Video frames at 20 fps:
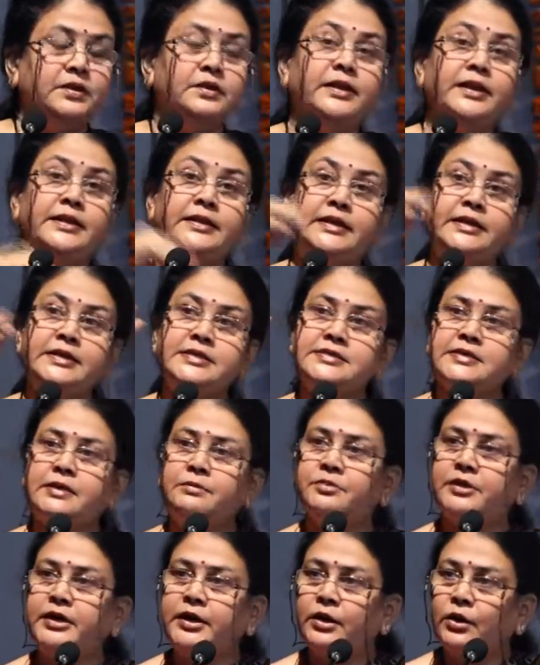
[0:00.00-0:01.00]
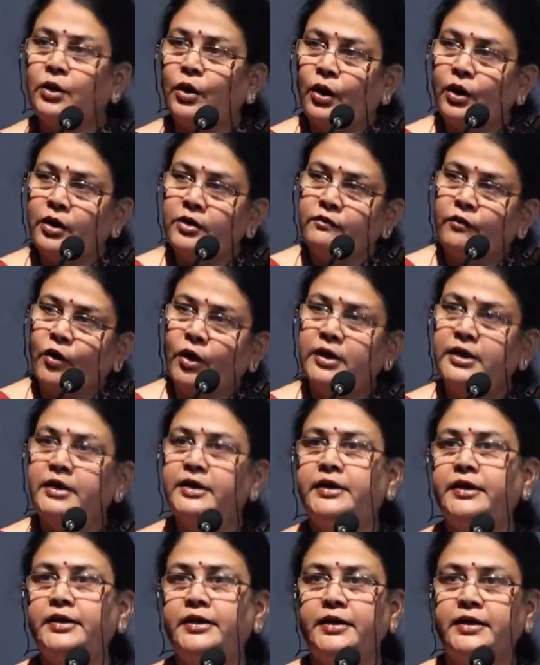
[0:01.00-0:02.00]
Then there is something called
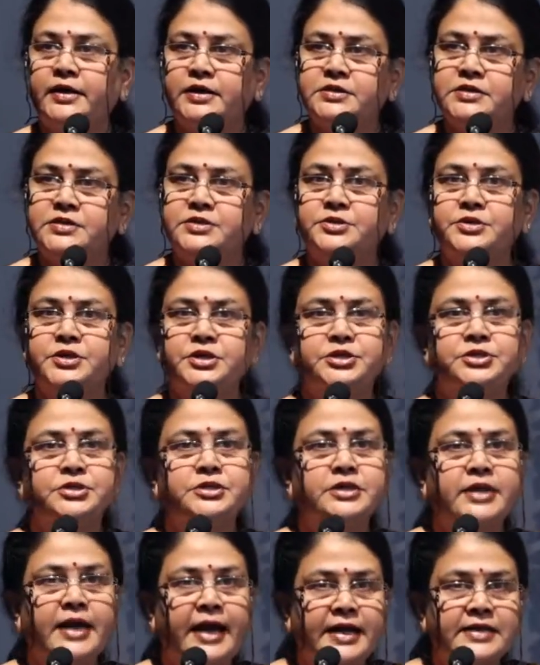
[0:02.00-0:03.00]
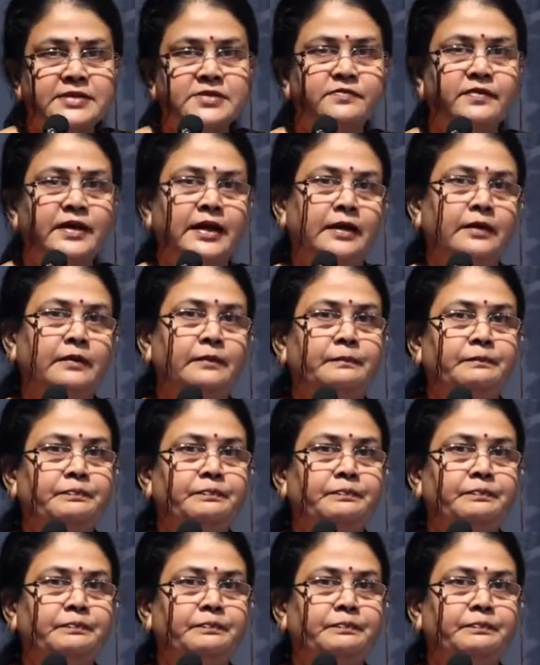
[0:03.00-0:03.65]
voluntary registration as well.